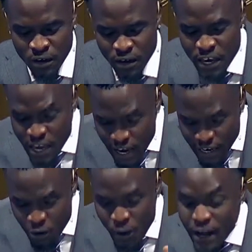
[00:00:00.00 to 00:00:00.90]
He had
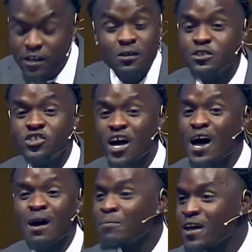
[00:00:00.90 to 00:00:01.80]
a regular
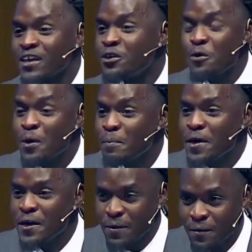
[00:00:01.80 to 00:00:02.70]
job like you and
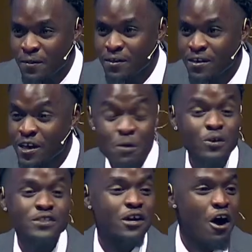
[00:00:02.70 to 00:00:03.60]
me. He
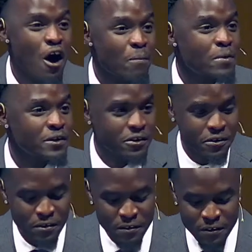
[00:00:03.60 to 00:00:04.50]
was a carpenter.
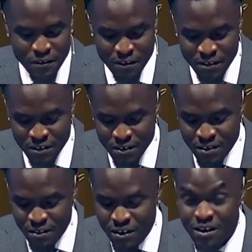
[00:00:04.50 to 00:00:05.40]

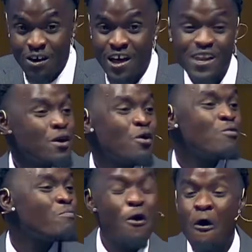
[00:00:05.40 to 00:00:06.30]
And oh
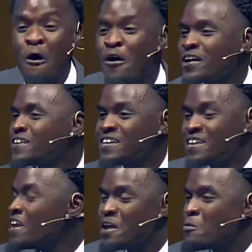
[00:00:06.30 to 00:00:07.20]
boy, did
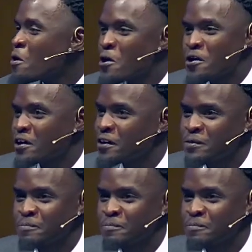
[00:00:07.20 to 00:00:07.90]
he work.